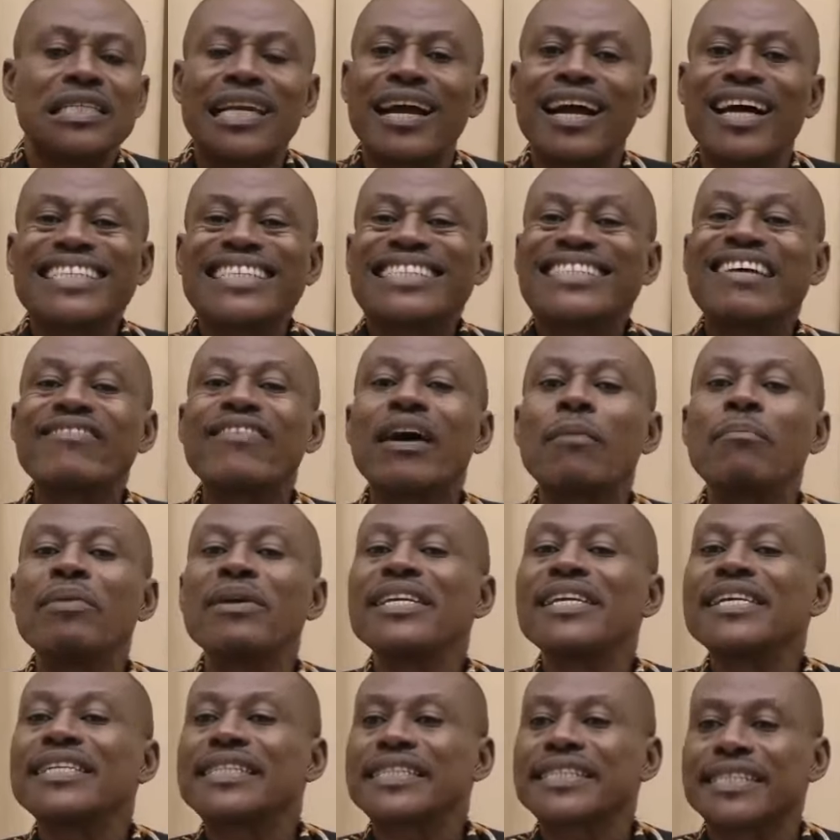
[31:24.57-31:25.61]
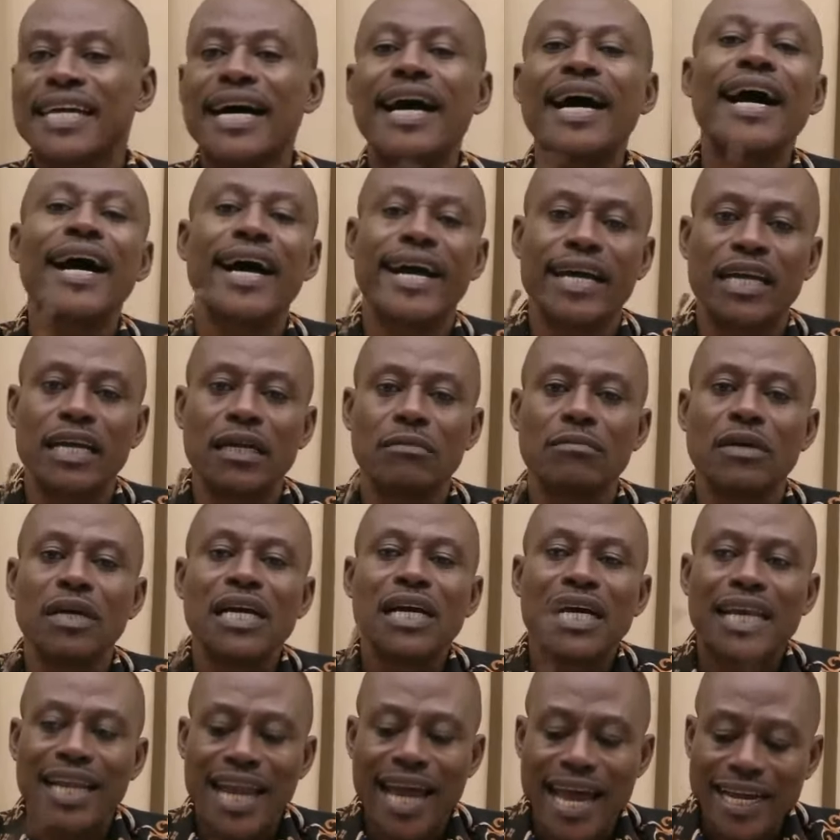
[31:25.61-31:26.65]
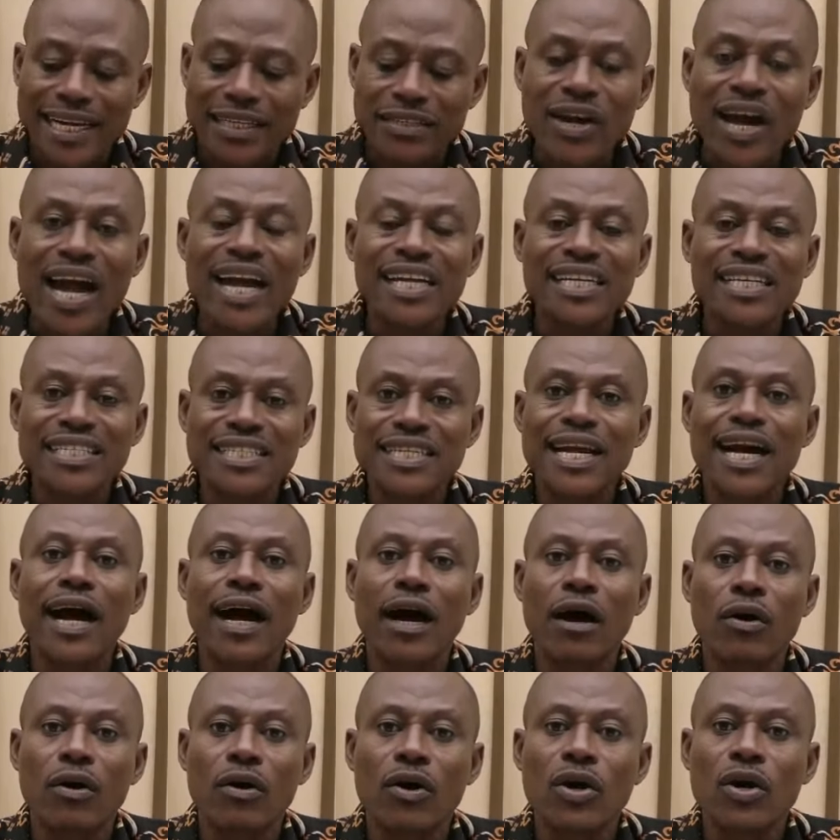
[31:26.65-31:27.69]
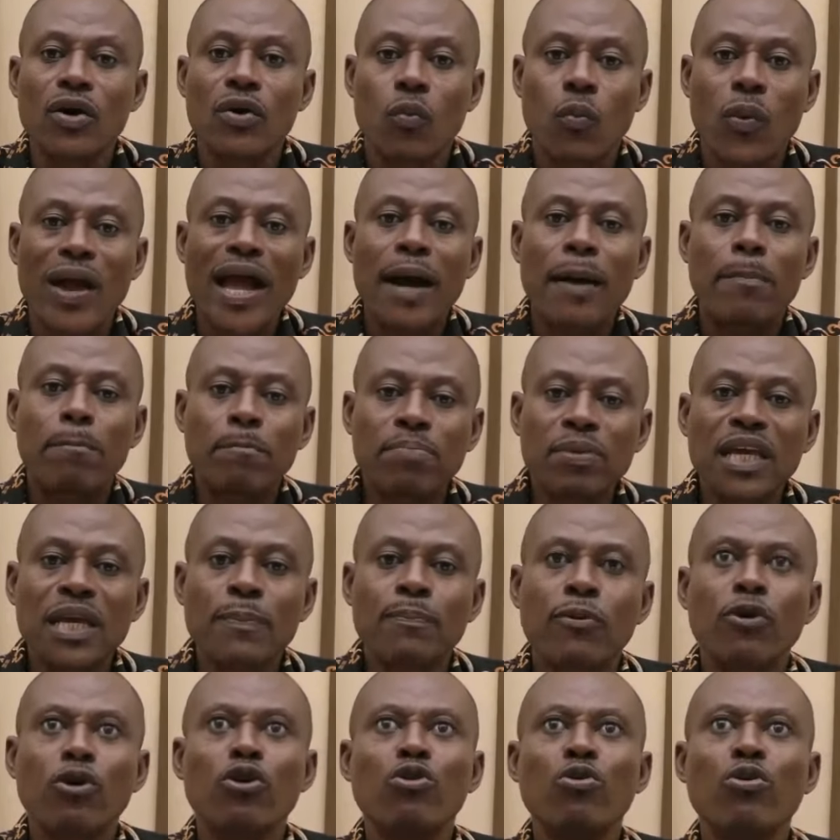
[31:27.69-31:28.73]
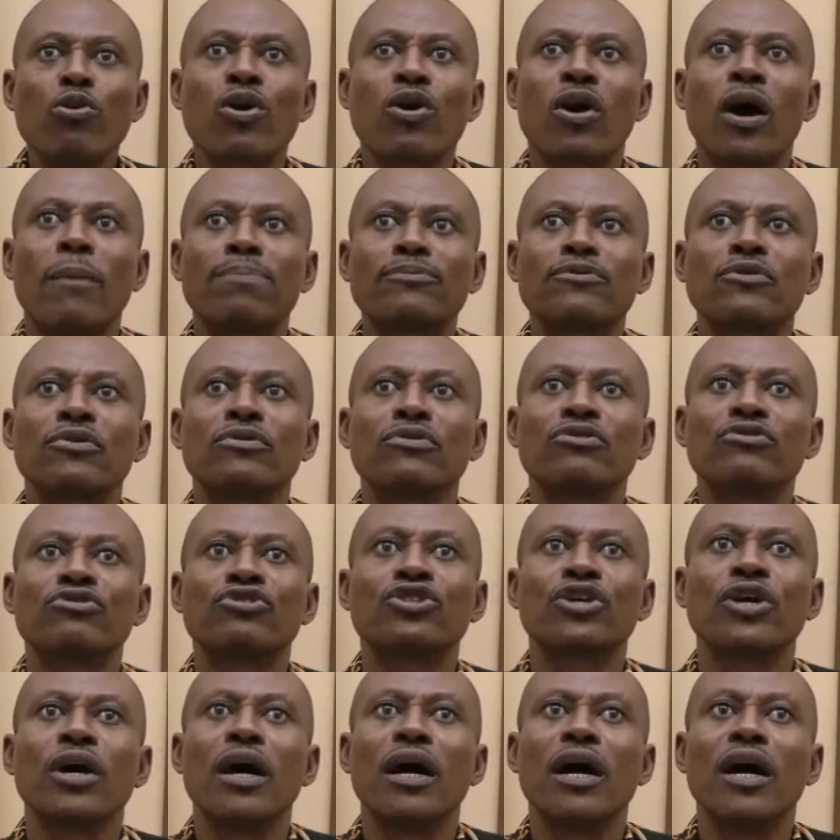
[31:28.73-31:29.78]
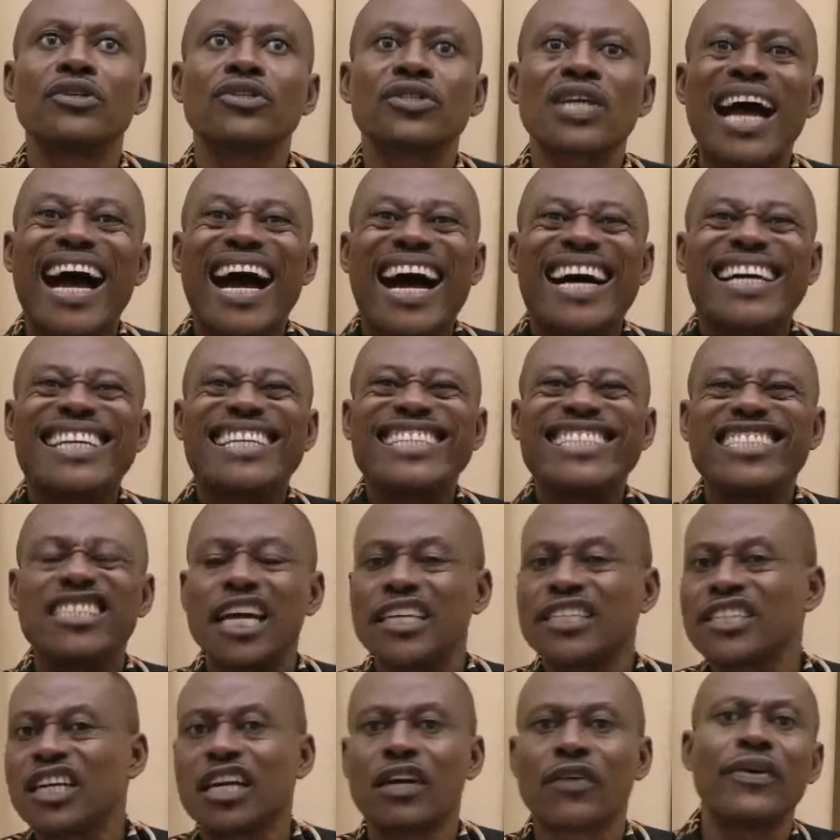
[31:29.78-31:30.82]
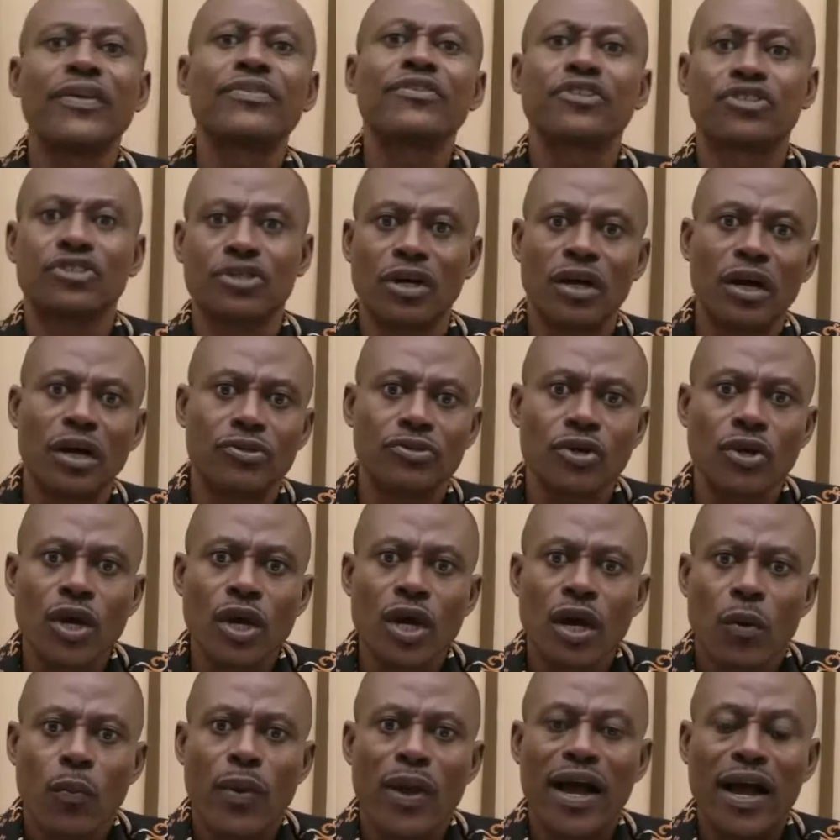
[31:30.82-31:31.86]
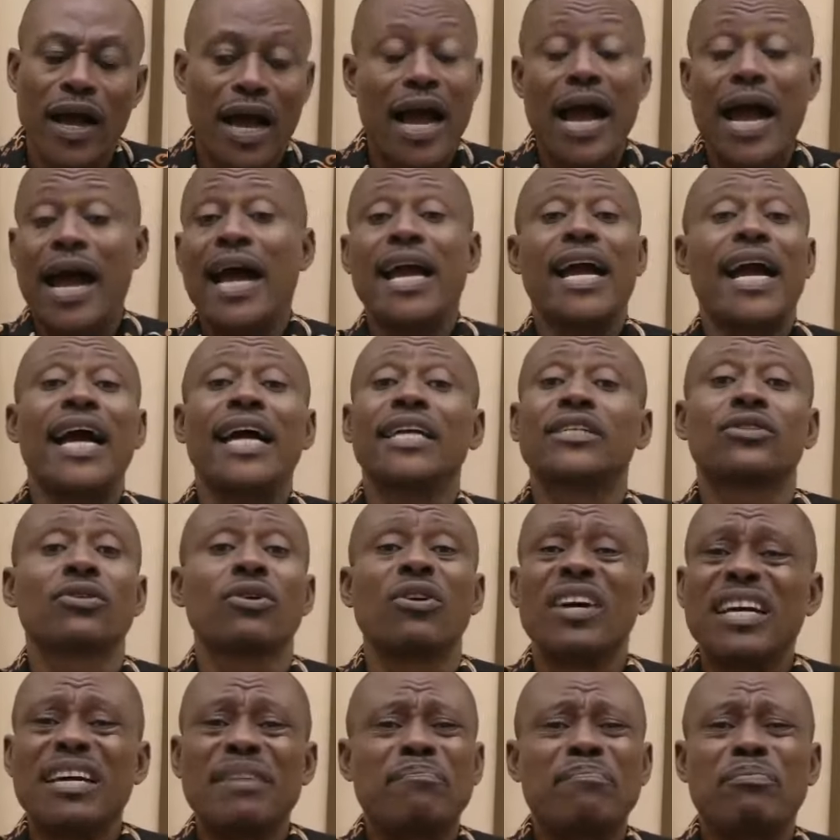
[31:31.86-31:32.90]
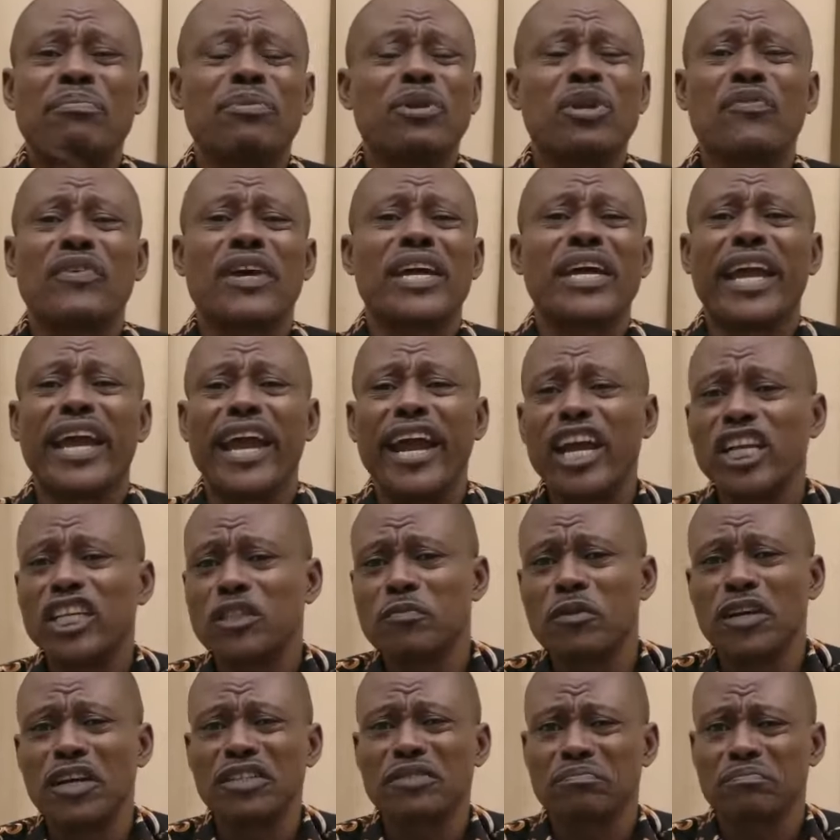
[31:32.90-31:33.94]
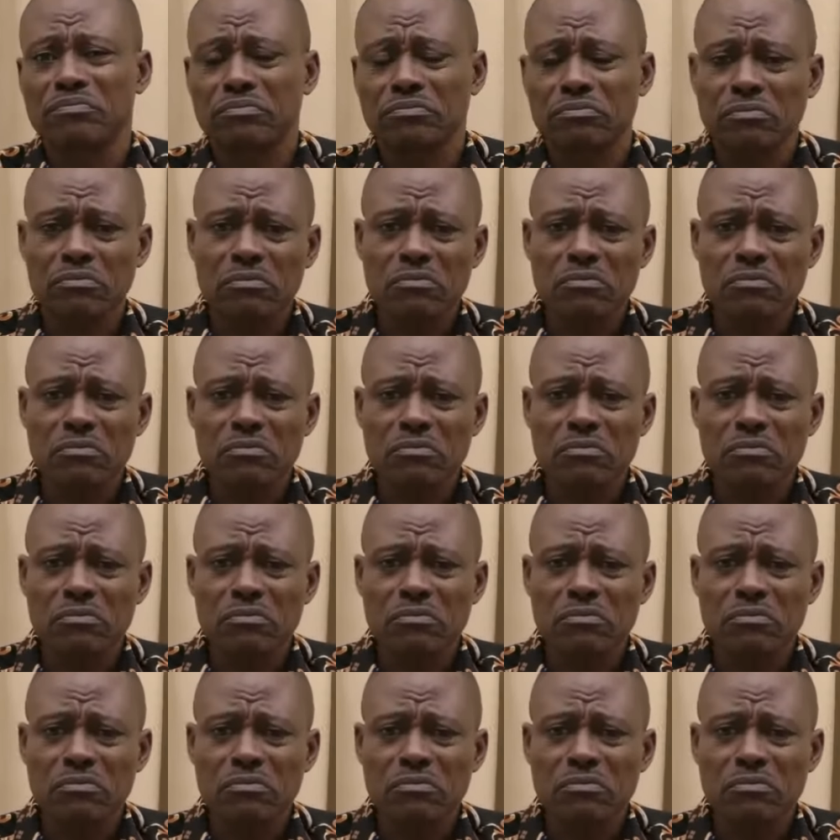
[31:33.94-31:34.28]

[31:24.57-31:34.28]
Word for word: There has never been a time like right now where people look up to the church and desecrate the church. Where I saw a bit of engagement